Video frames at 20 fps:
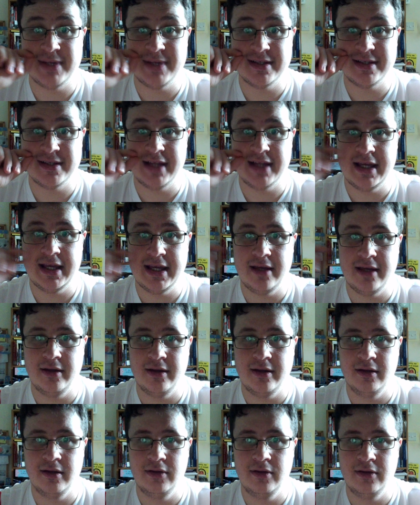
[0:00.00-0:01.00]
The
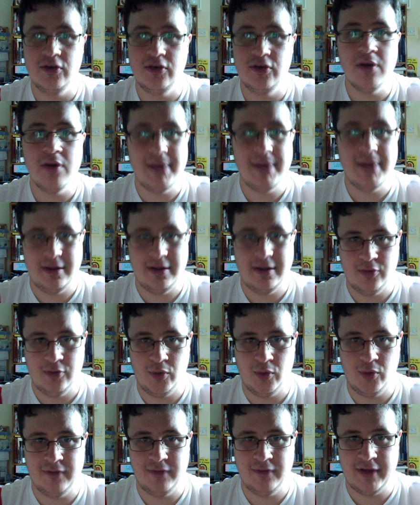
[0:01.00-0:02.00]
European
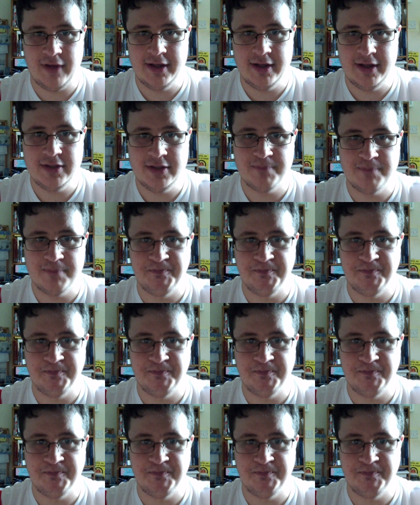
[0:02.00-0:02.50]
qualifiers,